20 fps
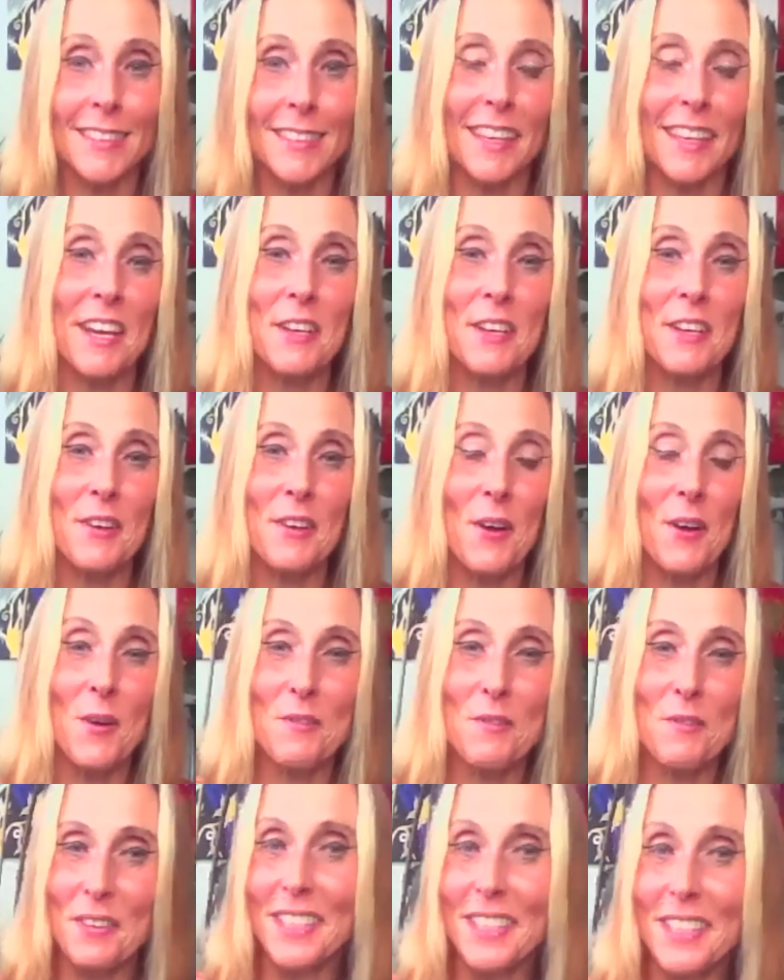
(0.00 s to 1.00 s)
I
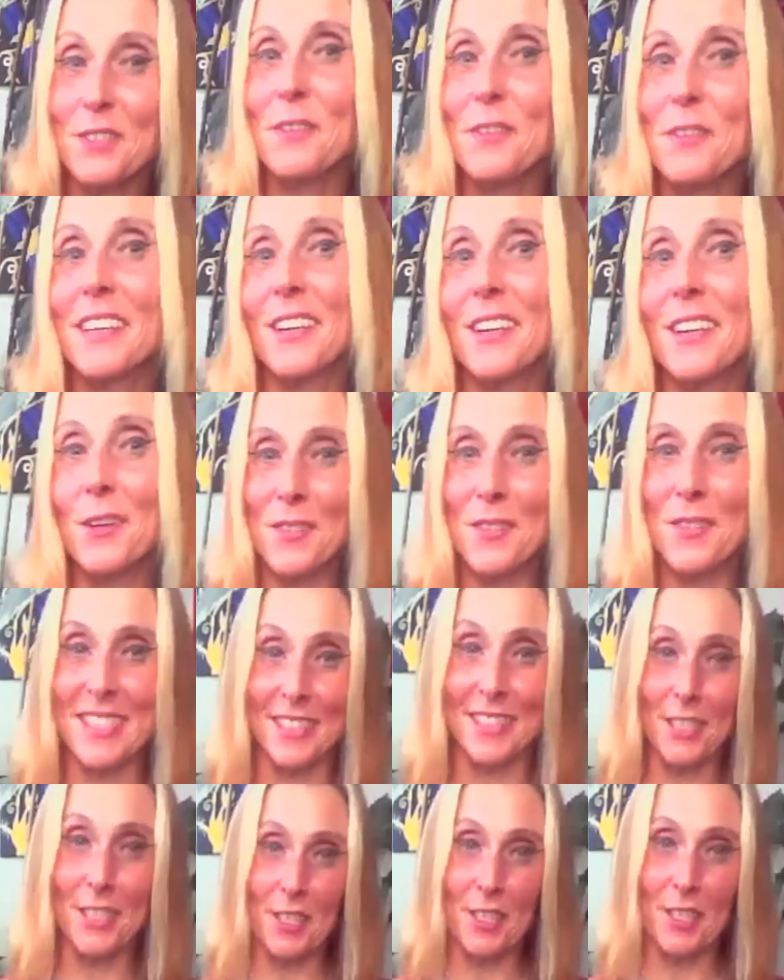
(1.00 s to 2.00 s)
hopefully to be
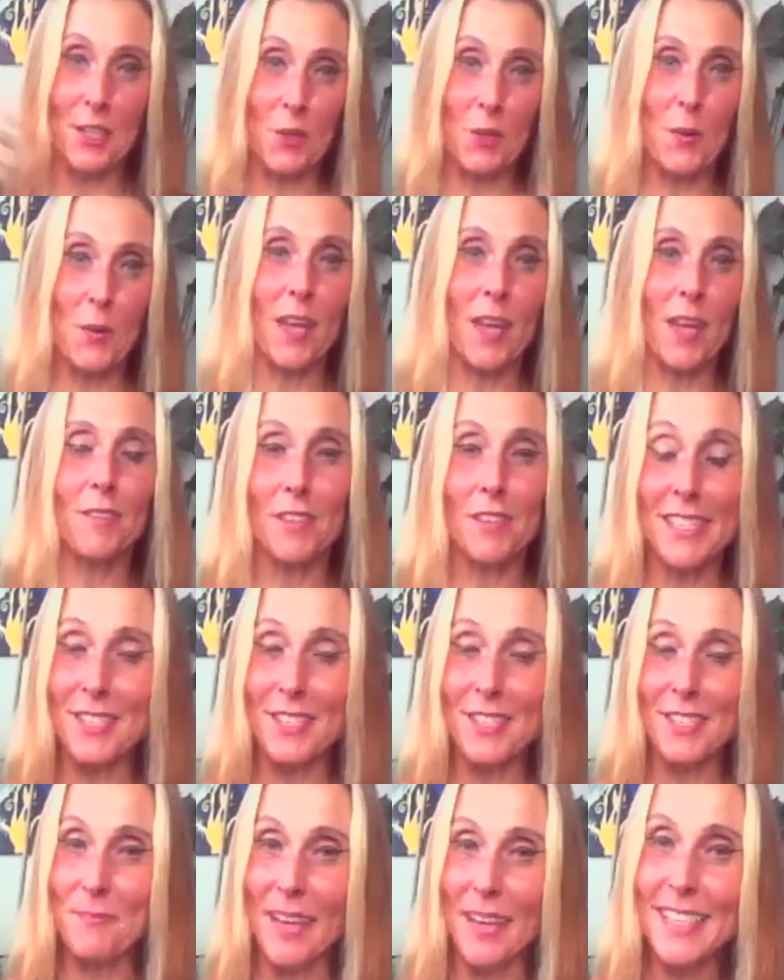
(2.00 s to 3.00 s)
closer to you and
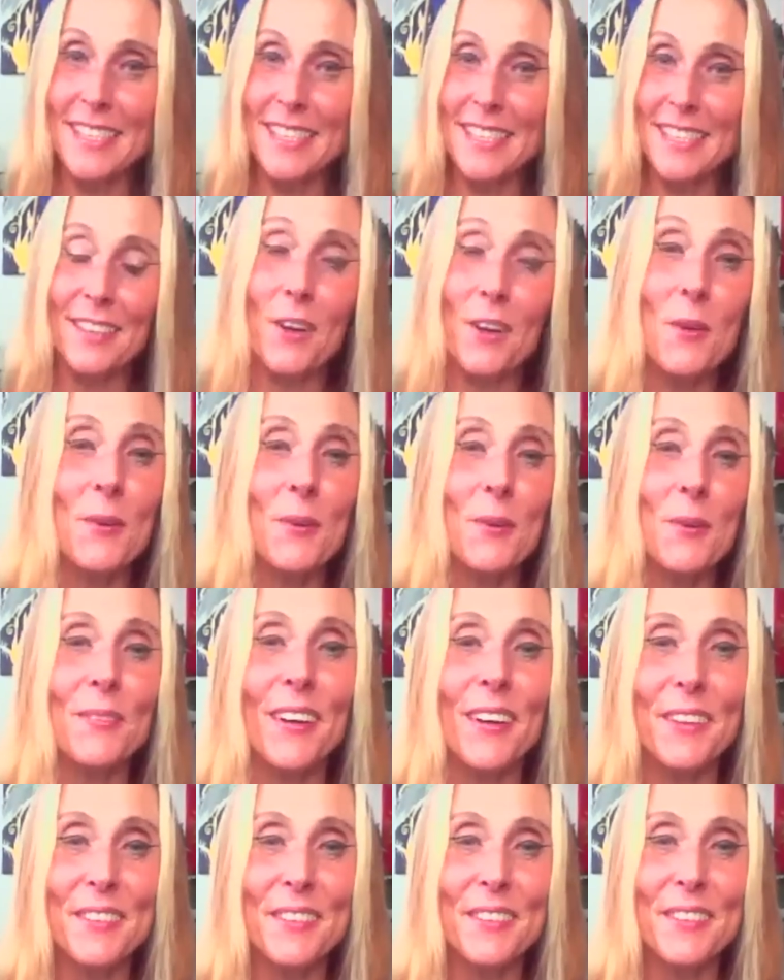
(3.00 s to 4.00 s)
visit Mexico. Who
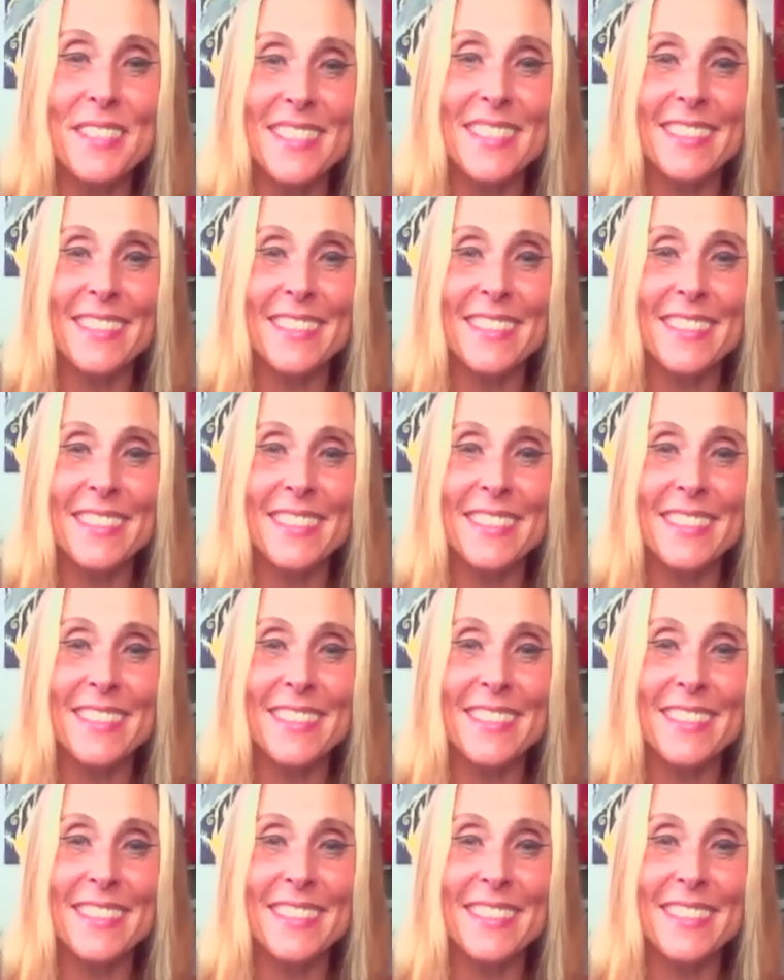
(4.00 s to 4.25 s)
knows?